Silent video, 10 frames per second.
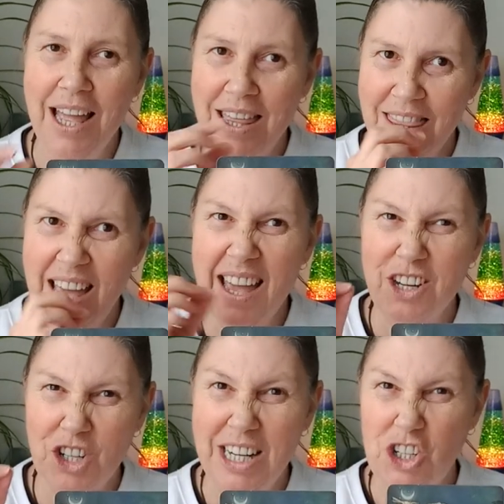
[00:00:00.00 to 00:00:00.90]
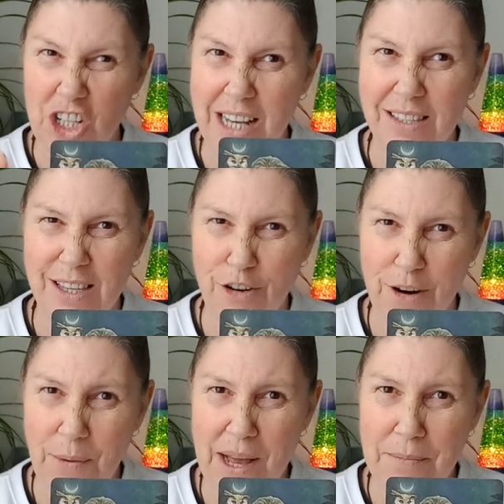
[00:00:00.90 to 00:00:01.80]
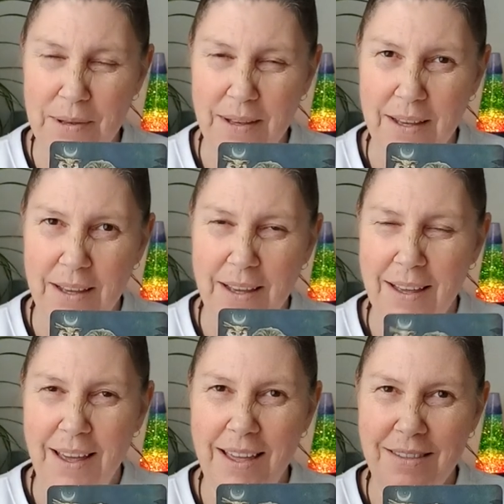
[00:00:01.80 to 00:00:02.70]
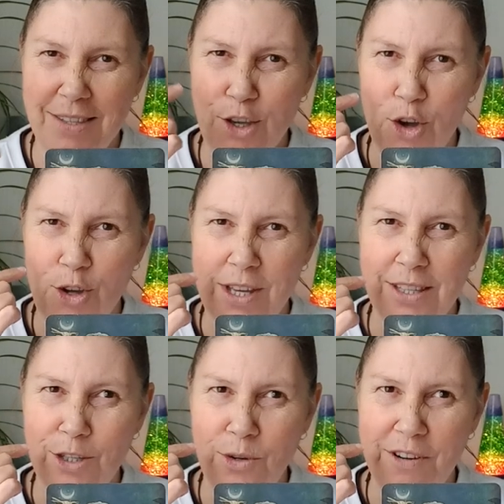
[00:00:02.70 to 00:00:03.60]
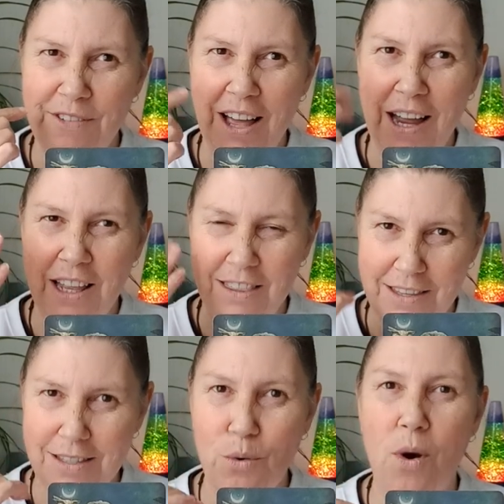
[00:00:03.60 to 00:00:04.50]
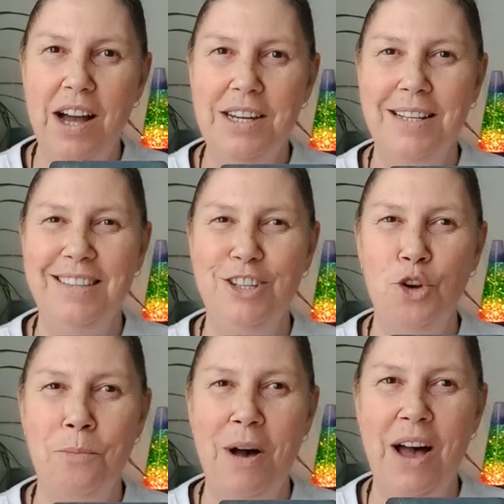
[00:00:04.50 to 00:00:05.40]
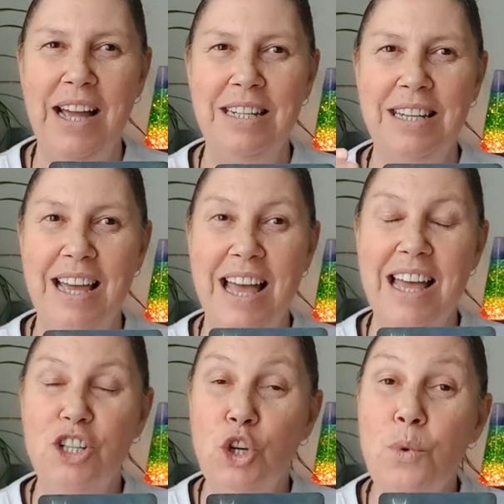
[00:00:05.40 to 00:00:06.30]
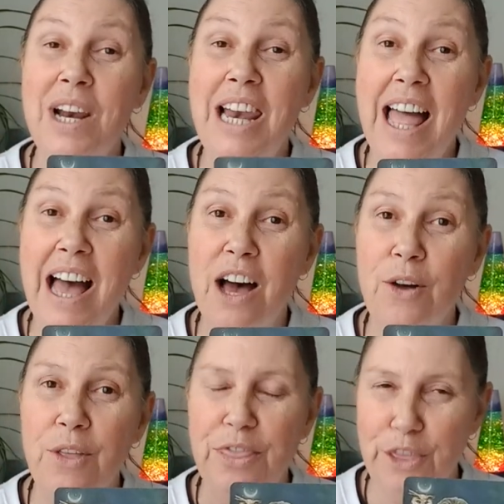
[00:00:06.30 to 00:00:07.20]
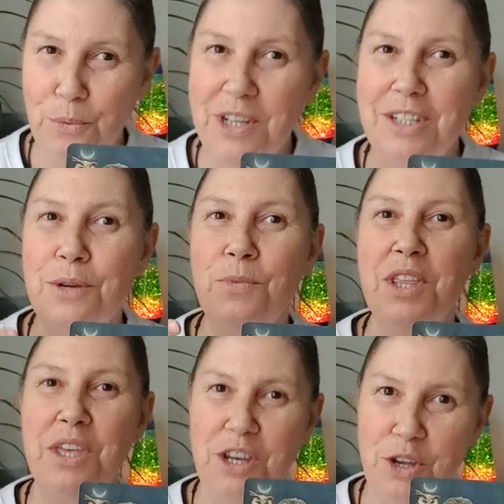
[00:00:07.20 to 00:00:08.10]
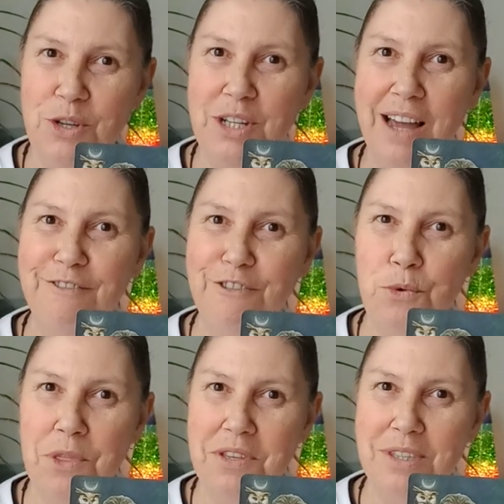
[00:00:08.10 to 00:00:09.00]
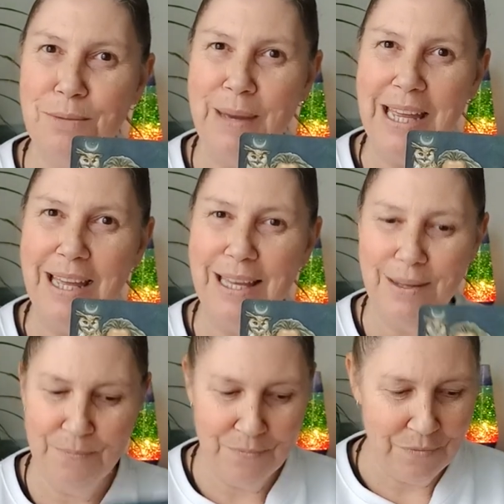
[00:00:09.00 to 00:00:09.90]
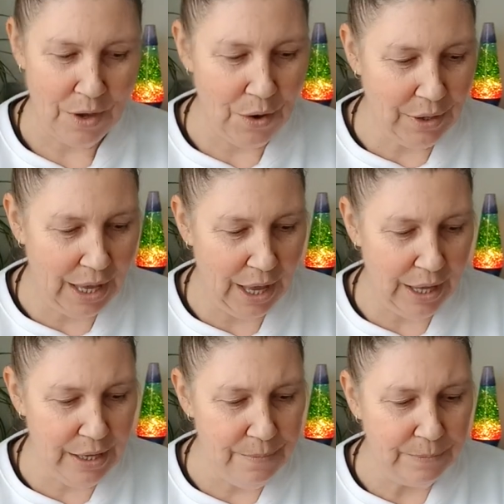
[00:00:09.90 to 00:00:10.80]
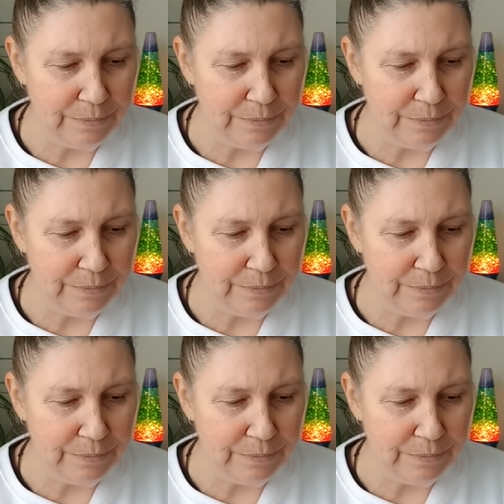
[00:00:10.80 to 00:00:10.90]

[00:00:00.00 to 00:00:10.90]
And that actually shuts the crow up. And so it's sort of like this quietens your mind to allow the wisdom within you to come forth and speak. Okay.